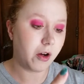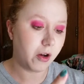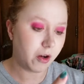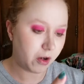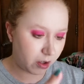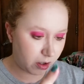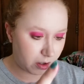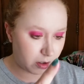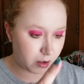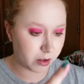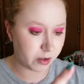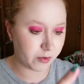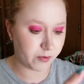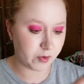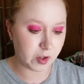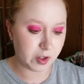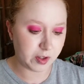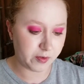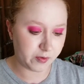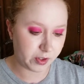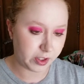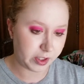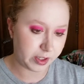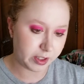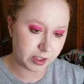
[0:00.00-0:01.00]
all over
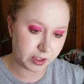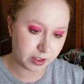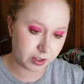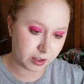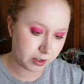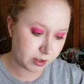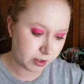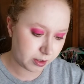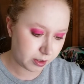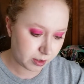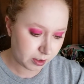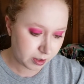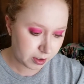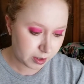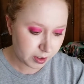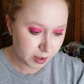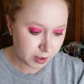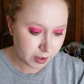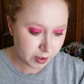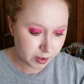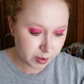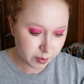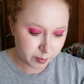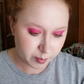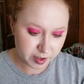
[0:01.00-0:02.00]
everything,
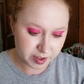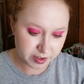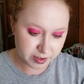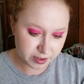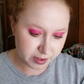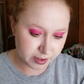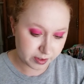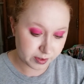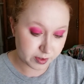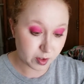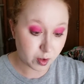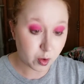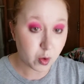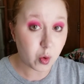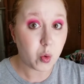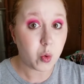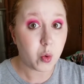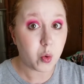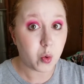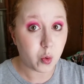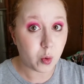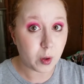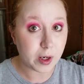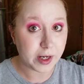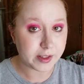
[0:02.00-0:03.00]
because that is
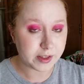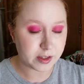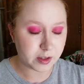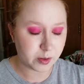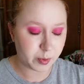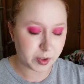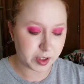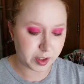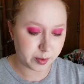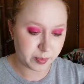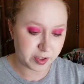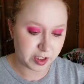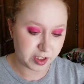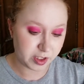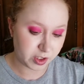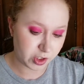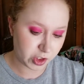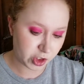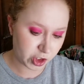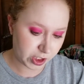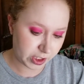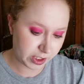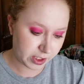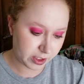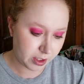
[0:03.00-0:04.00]
quite a pigmented
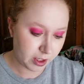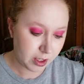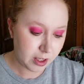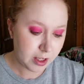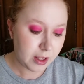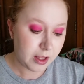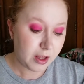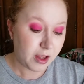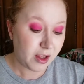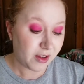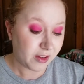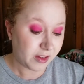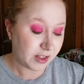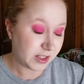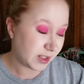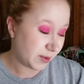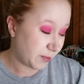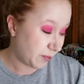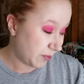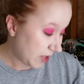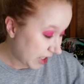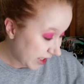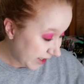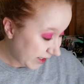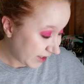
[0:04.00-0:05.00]
shade. These
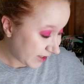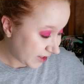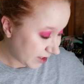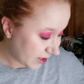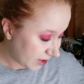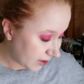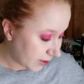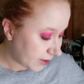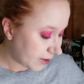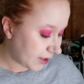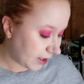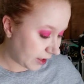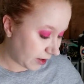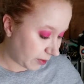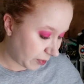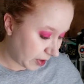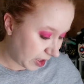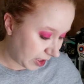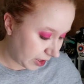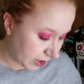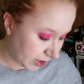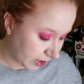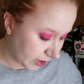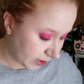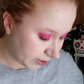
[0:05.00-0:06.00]
might stain my
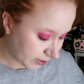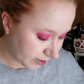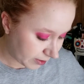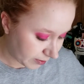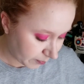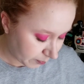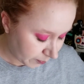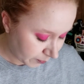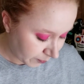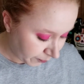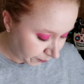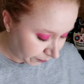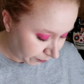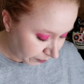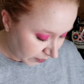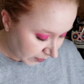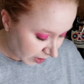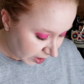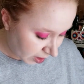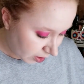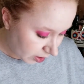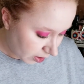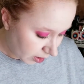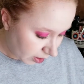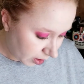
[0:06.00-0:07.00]
eyes.
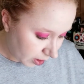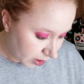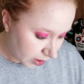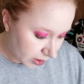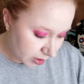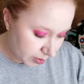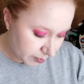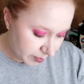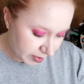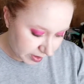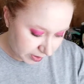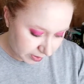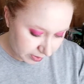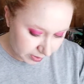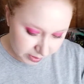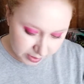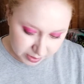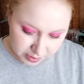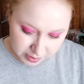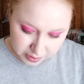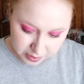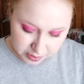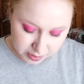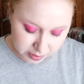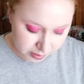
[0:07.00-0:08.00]
And
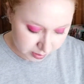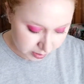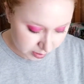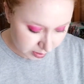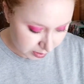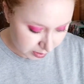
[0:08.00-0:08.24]
then